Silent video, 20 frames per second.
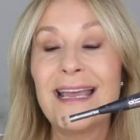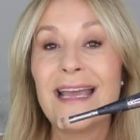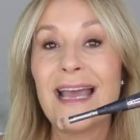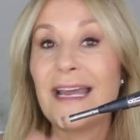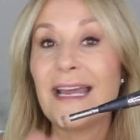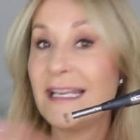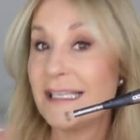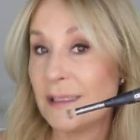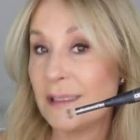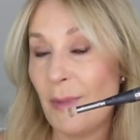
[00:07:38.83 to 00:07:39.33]

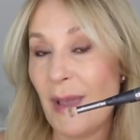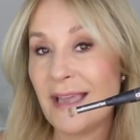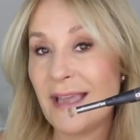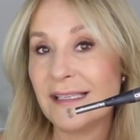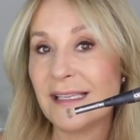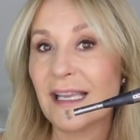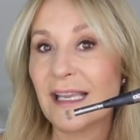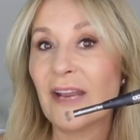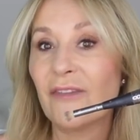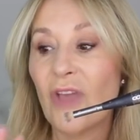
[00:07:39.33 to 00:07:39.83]
And it's
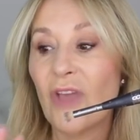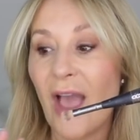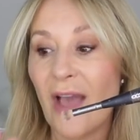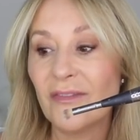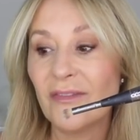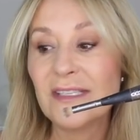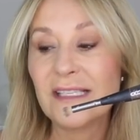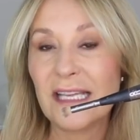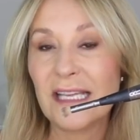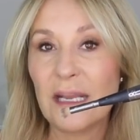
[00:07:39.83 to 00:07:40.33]
amazing, and if you
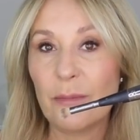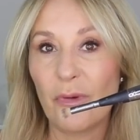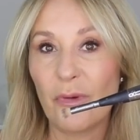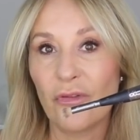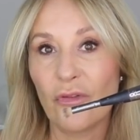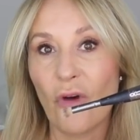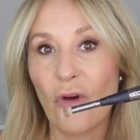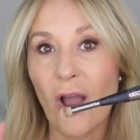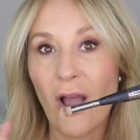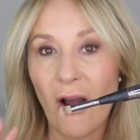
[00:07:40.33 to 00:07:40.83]
haven't seen it
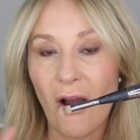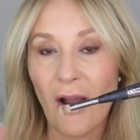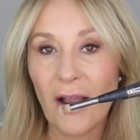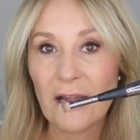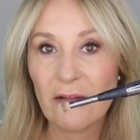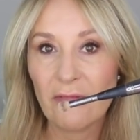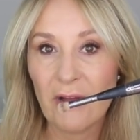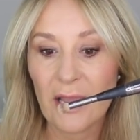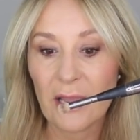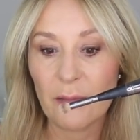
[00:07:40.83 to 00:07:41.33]
before, I
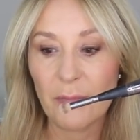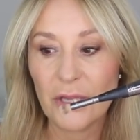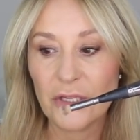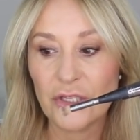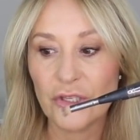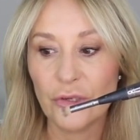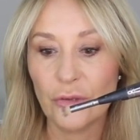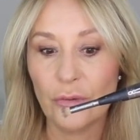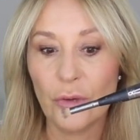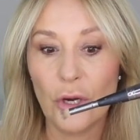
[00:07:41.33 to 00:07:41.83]
highly
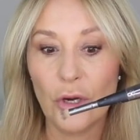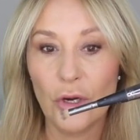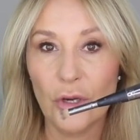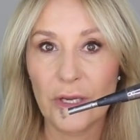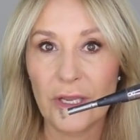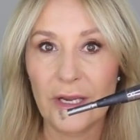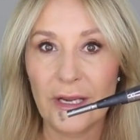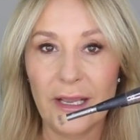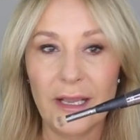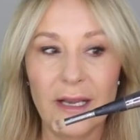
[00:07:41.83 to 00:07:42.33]
recommend you
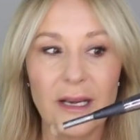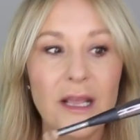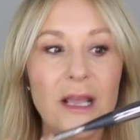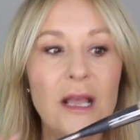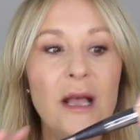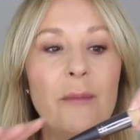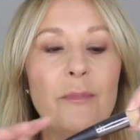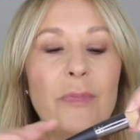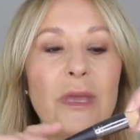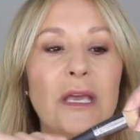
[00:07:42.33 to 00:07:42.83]
look at it.
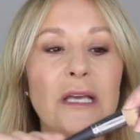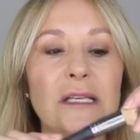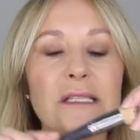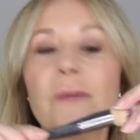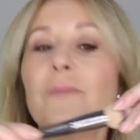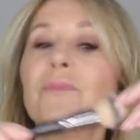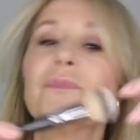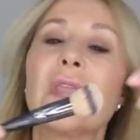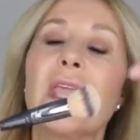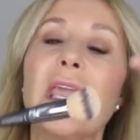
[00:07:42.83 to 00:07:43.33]

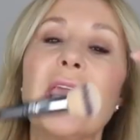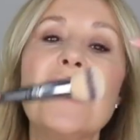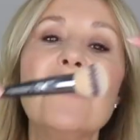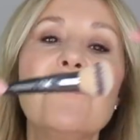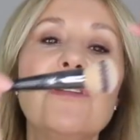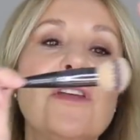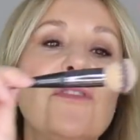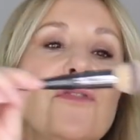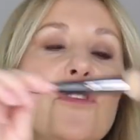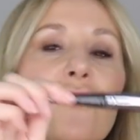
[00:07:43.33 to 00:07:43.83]
Because
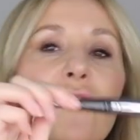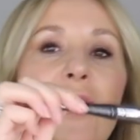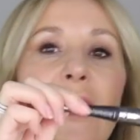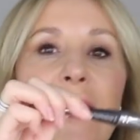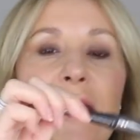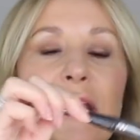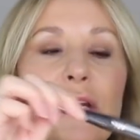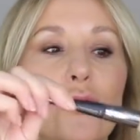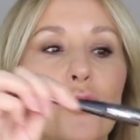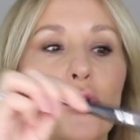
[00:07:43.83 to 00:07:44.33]
even if you've
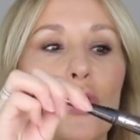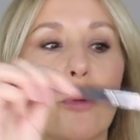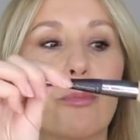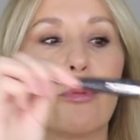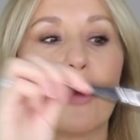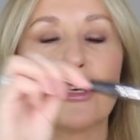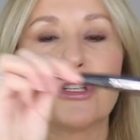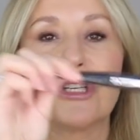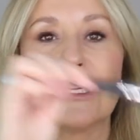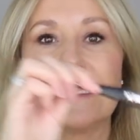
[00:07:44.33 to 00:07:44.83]
cleaned all your
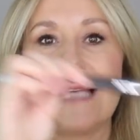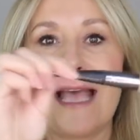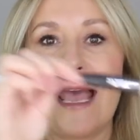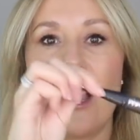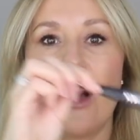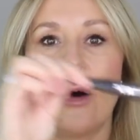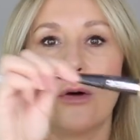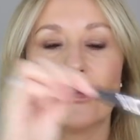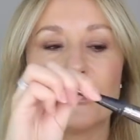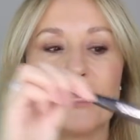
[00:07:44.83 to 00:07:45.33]
brushes
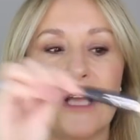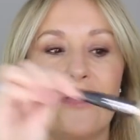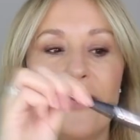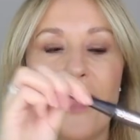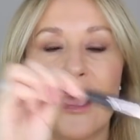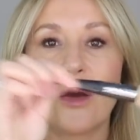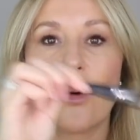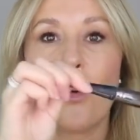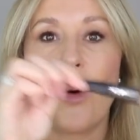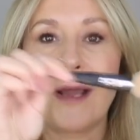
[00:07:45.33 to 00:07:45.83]
out and
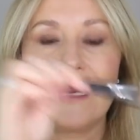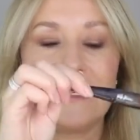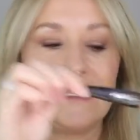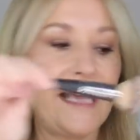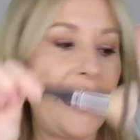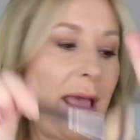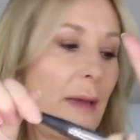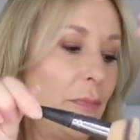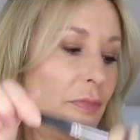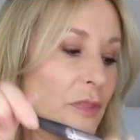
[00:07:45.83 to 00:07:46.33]
they're quite
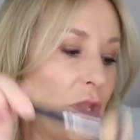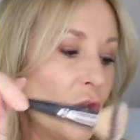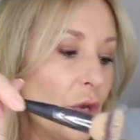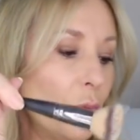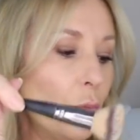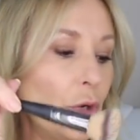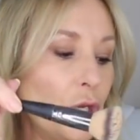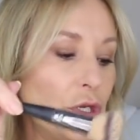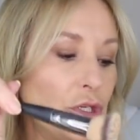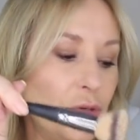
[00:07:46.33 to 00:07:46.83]
damp,
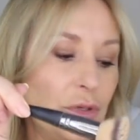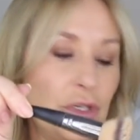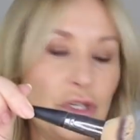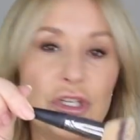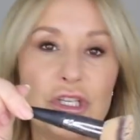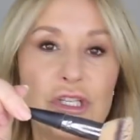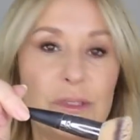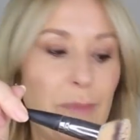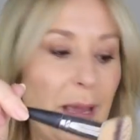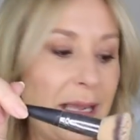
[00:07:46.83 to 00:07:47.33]
what you do is
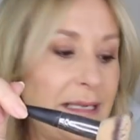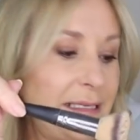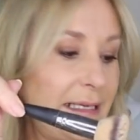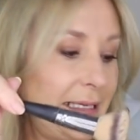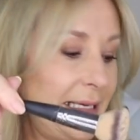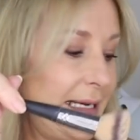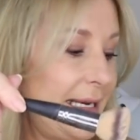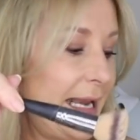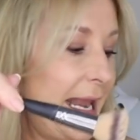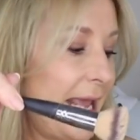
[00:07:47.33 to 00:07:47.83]
you just
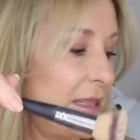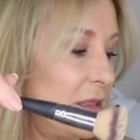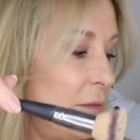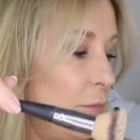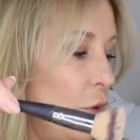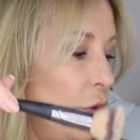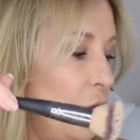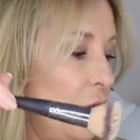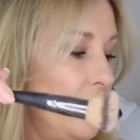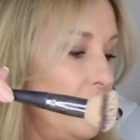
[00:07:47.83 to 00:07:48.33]
basically lay
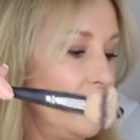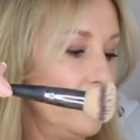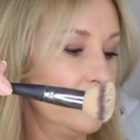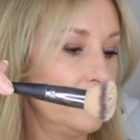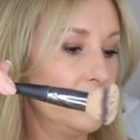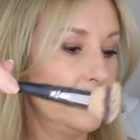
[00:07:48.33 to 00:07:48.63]
them on a